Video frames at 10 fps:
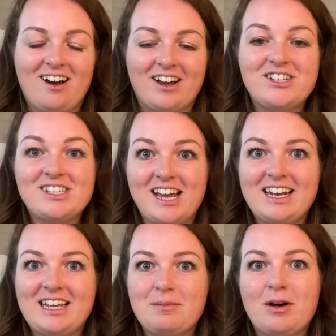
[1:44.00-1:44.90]
I just had
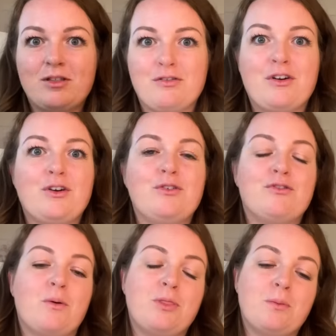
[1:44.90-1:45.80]
an email through
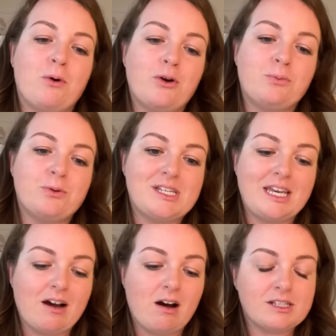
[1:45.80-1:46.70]
from the bridal
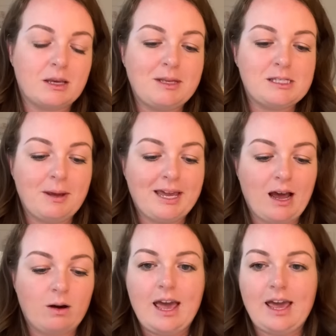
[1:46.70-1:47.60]
boutique asking me to pick
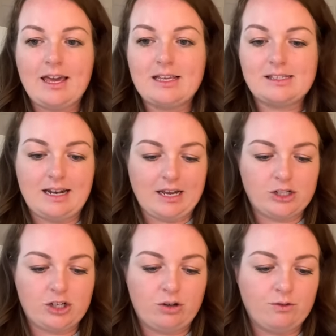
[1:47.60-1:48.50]
out a
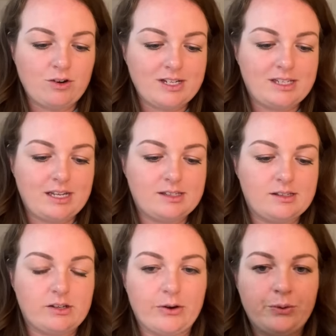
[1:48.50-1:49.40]
selection of dresses.
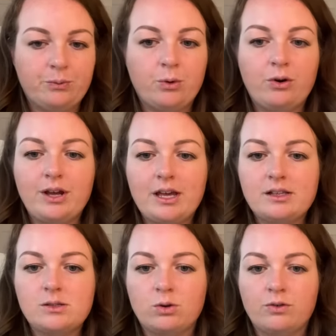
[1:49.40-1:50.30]
So what
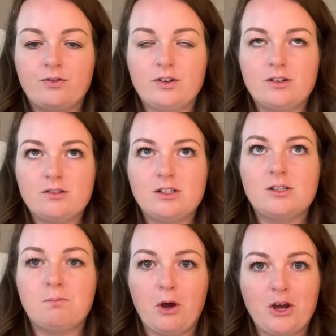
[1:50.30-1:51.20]
sort of
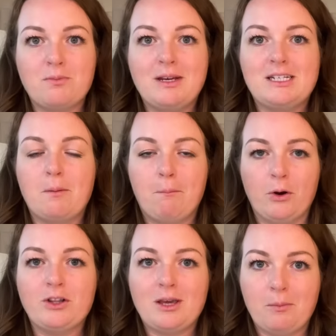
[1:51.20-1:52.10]
spurred me to
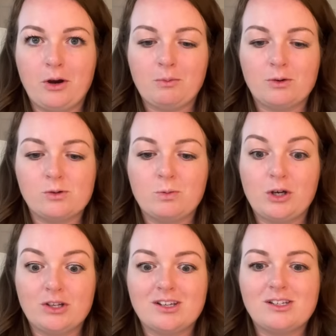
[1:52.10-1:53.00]
book the appointments
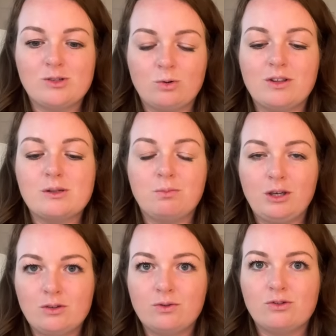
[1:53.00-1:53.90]
because I saw this
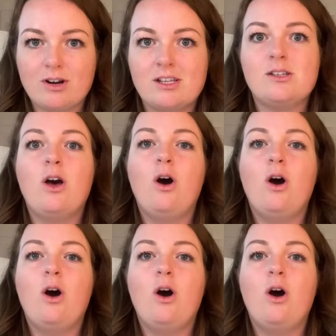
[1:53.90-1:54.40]
beautiful dress